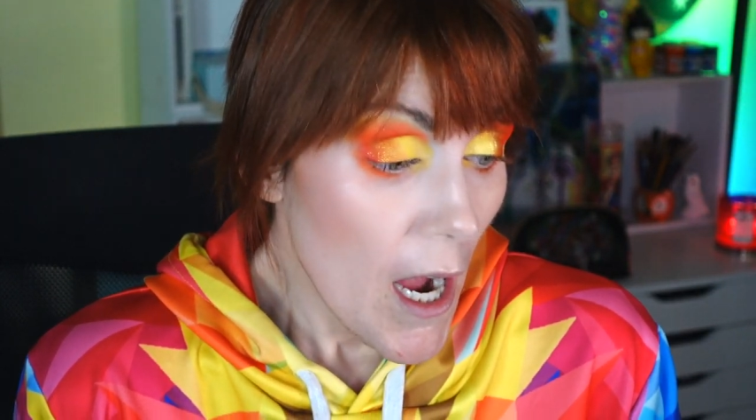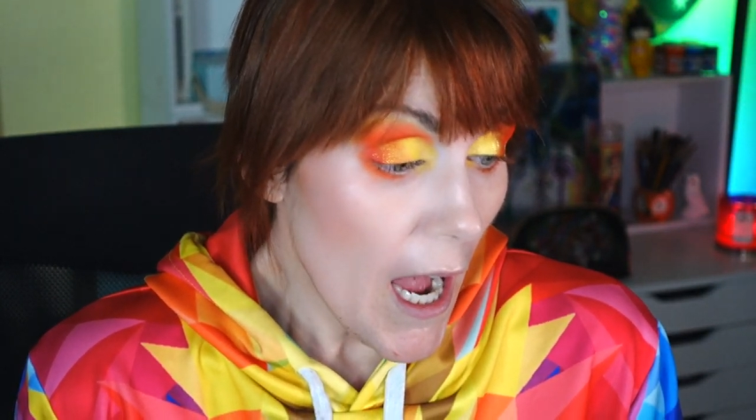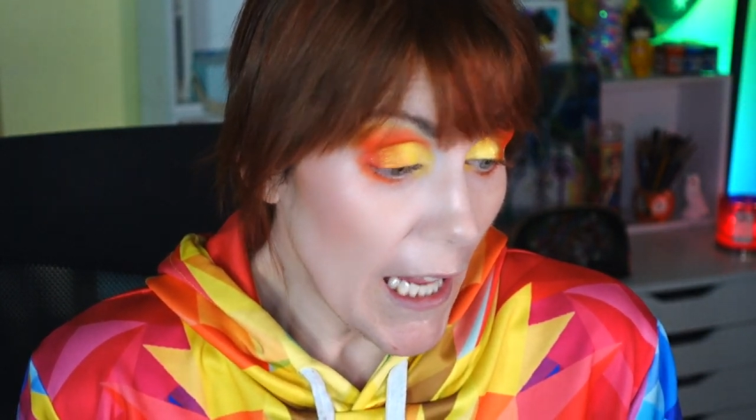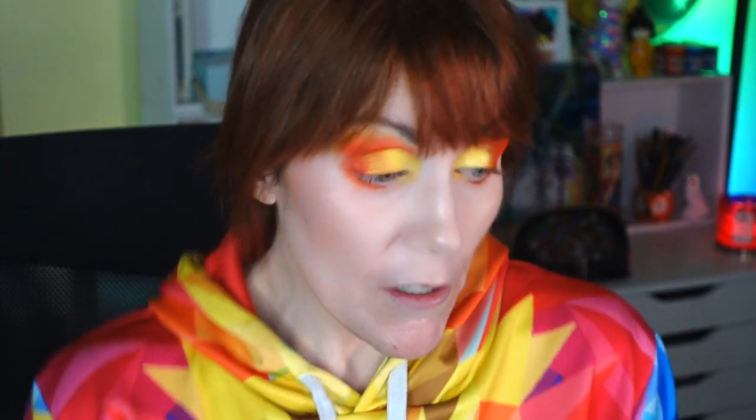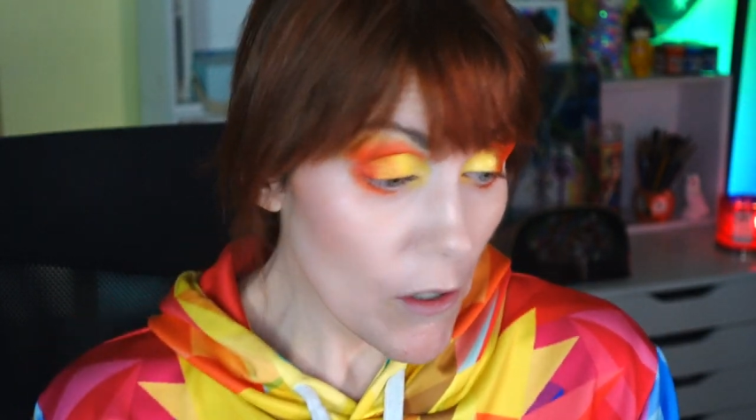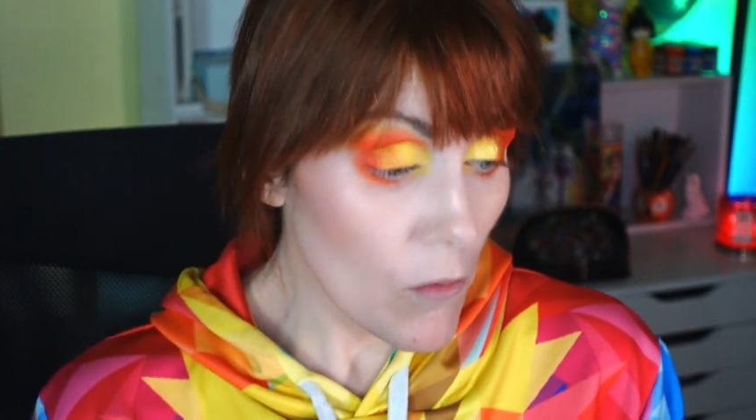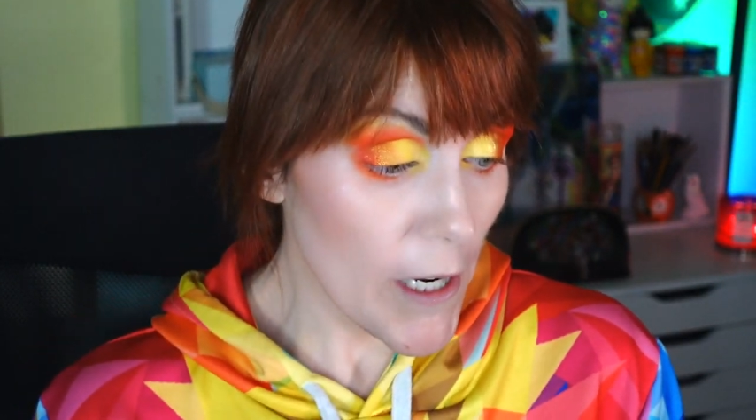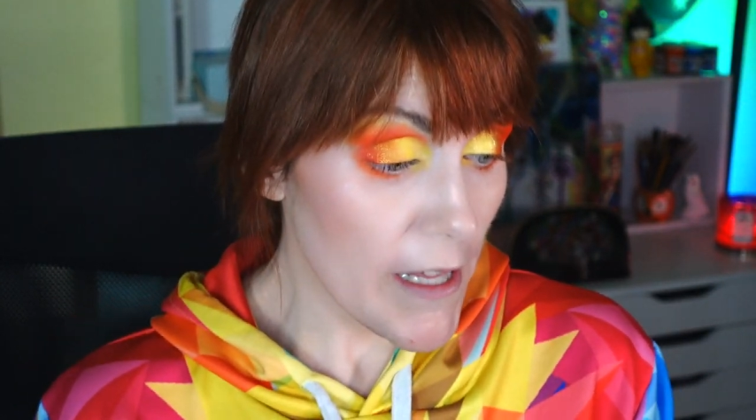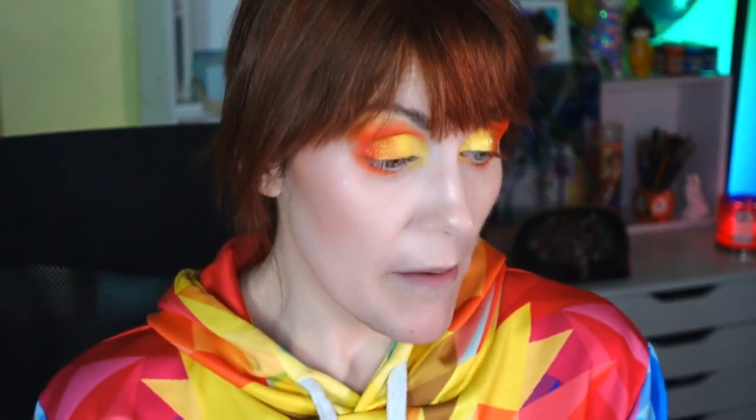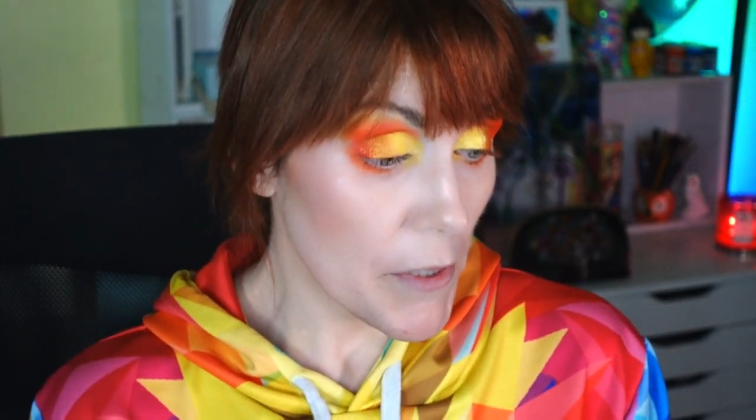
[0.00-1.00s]
I don't know
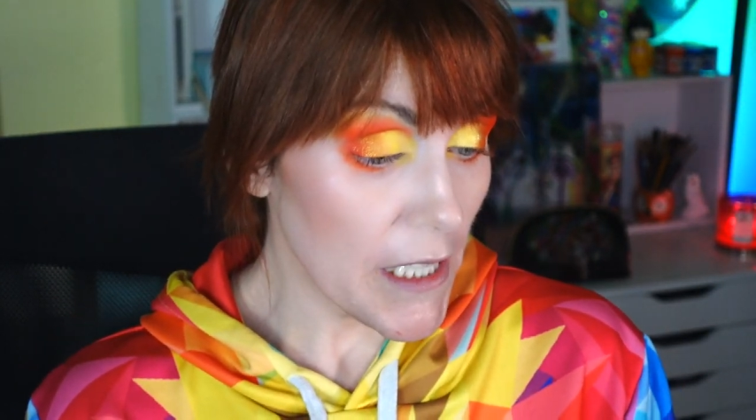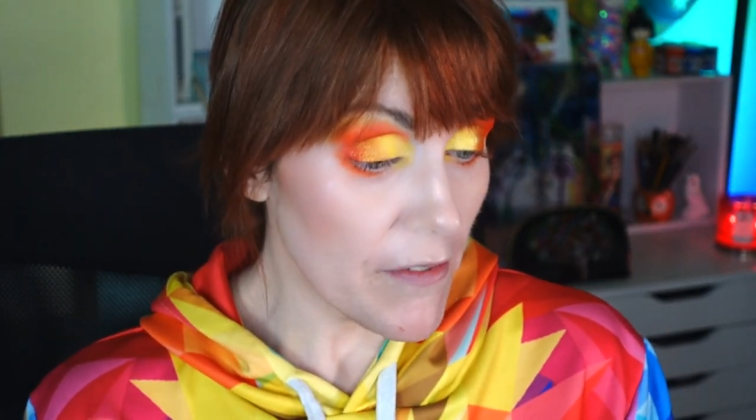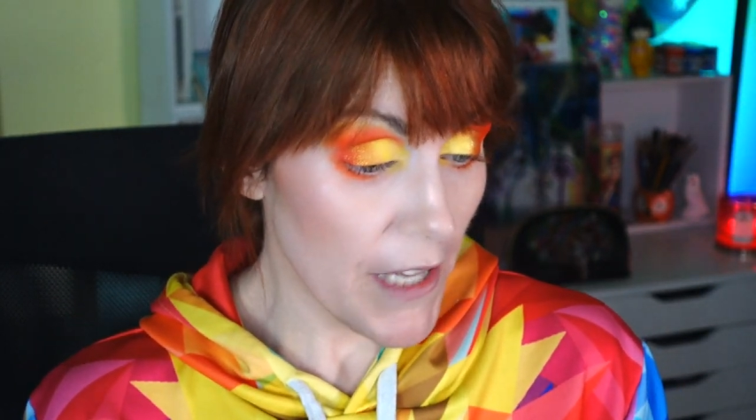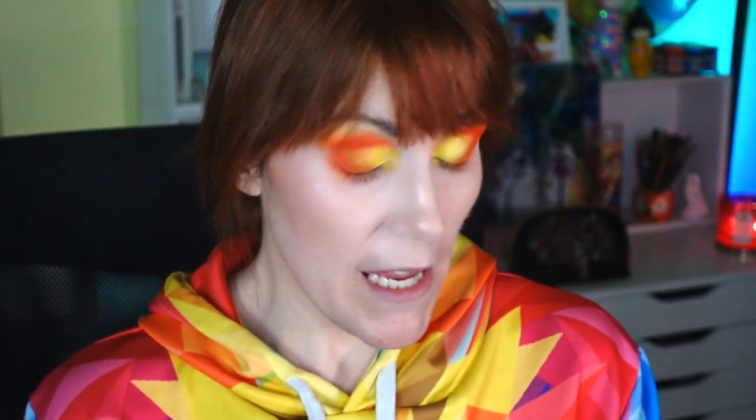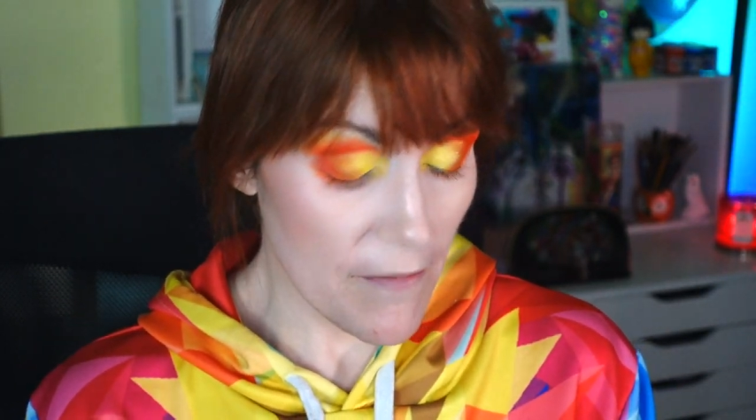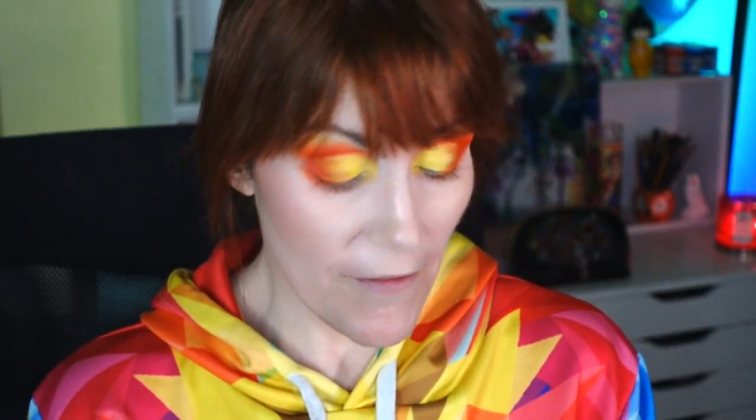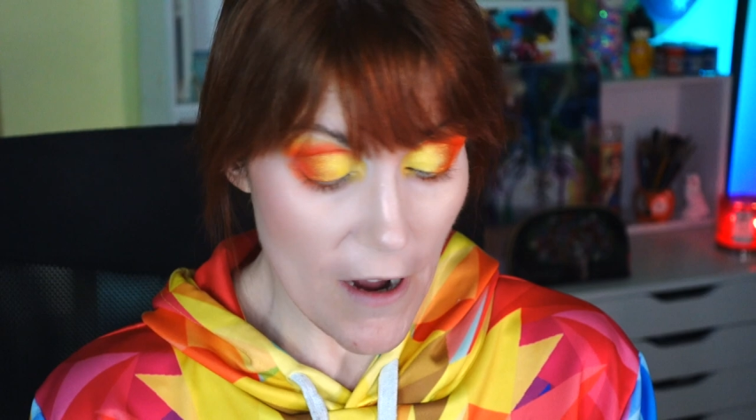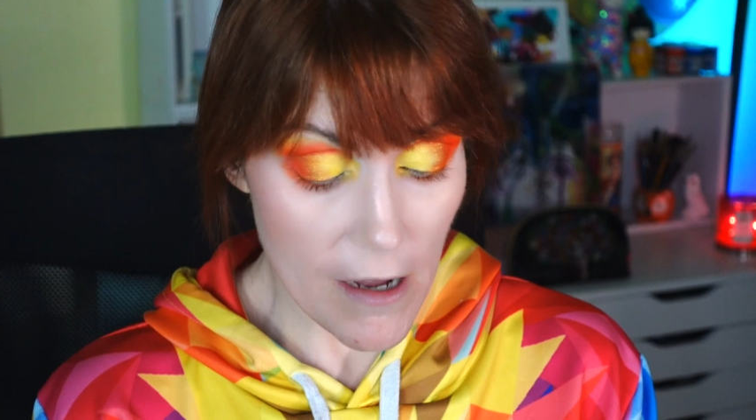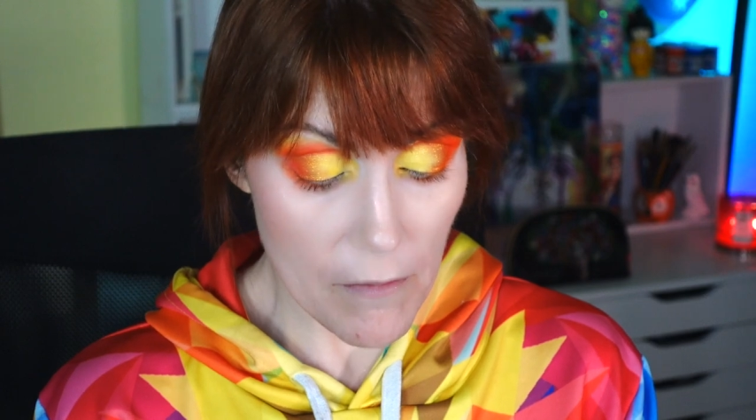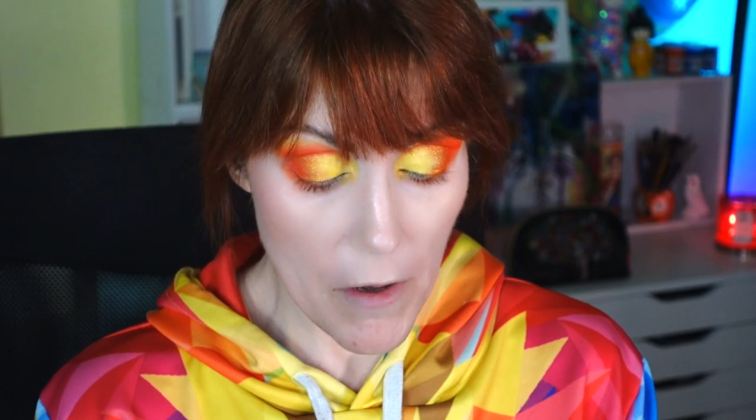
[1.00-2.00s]
where that belief came
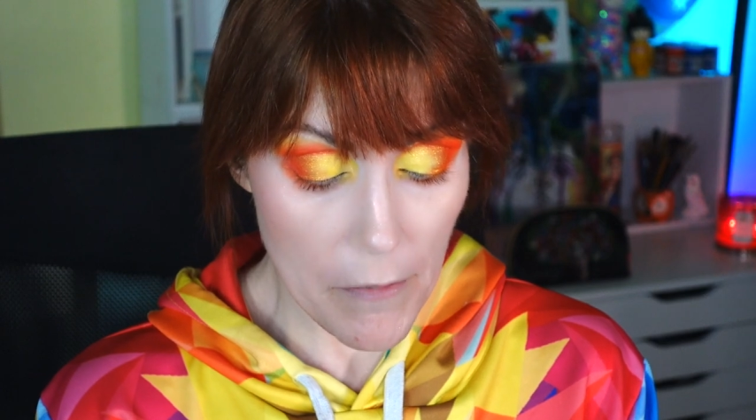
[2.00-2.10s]
from,